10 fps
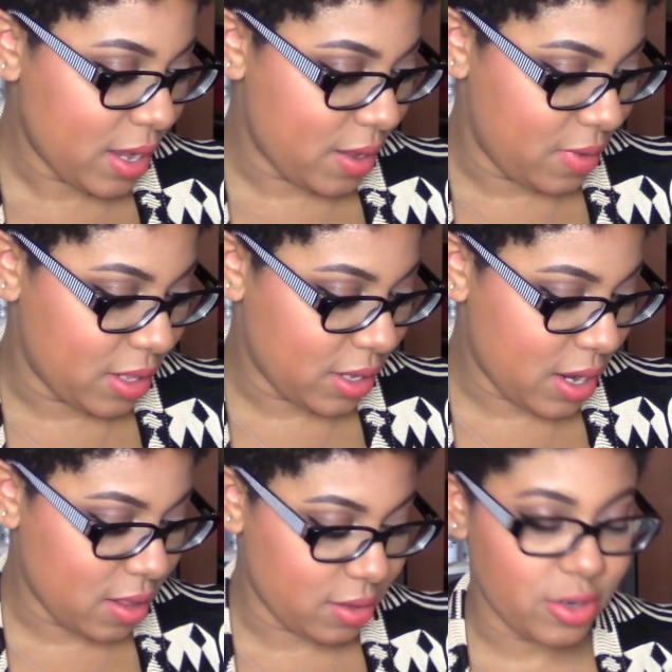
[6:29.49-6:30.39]
mean, the
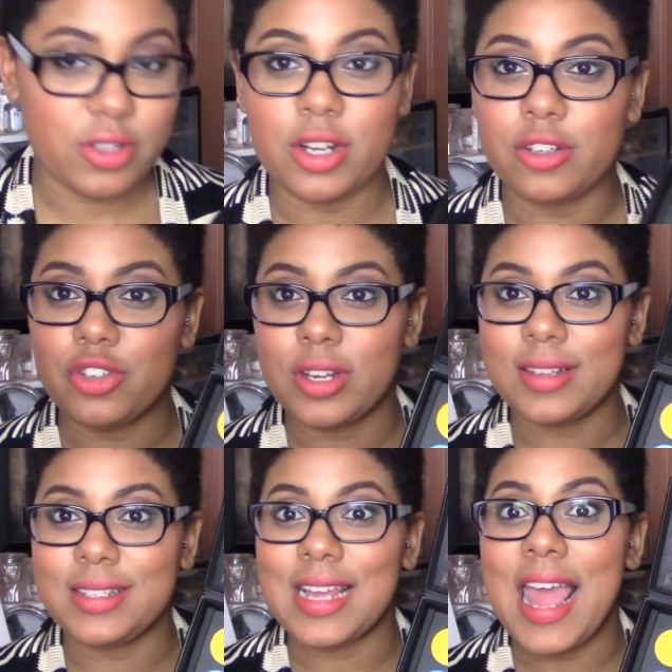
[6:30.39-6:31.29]
colors are
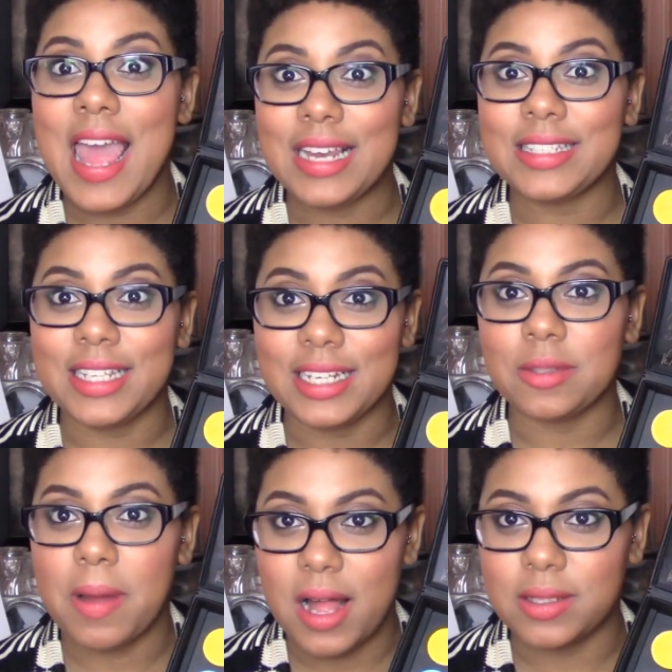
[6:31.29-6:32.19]
just endless
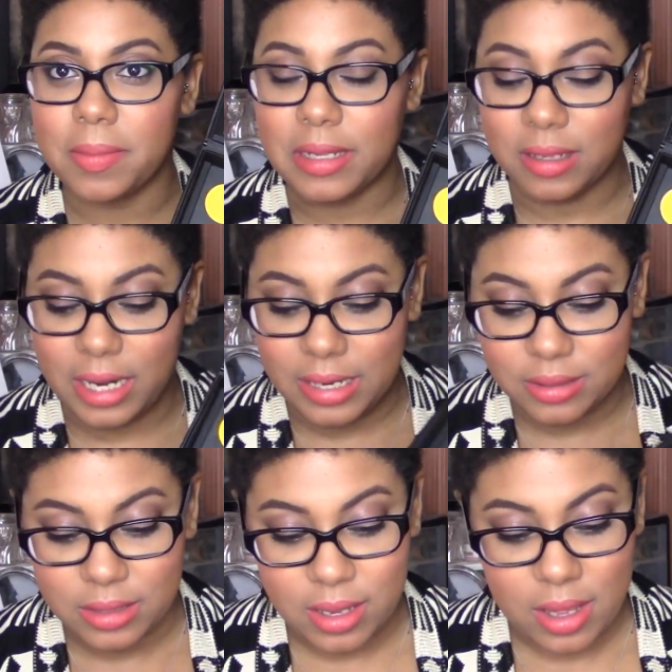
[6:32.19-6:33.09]

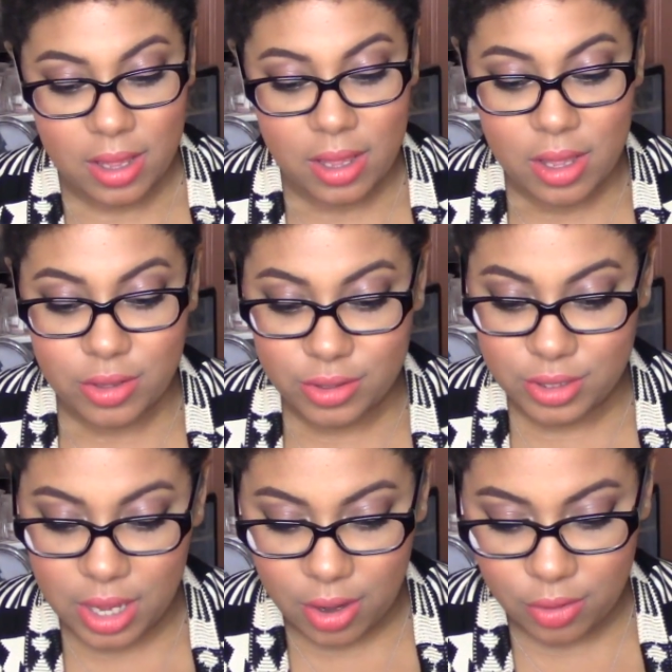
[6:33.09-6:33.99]
possibilities.
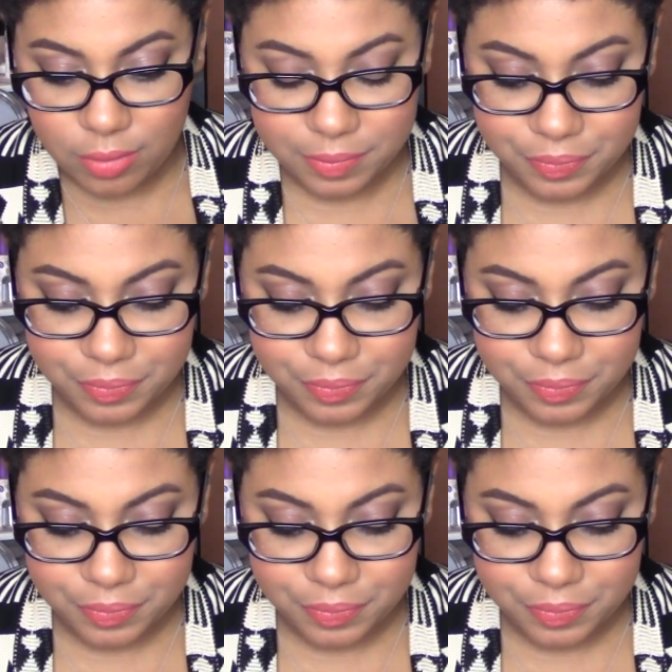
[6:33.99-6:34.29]
So,